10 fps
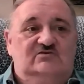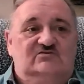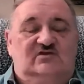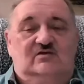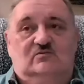
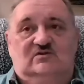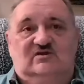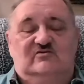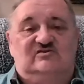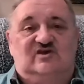So then when
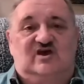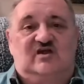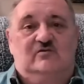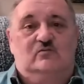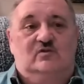they're
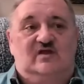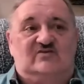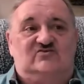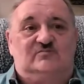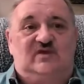retired, we're
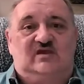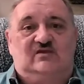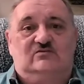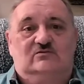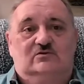actually
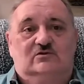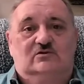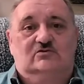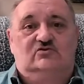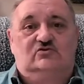paying
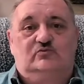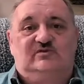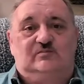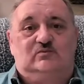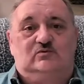two
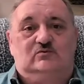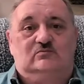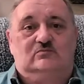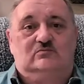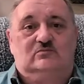people
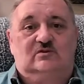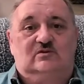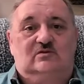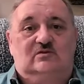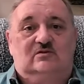
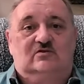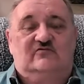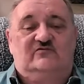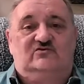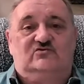
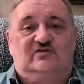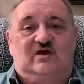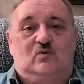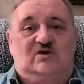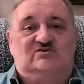to do
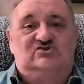that one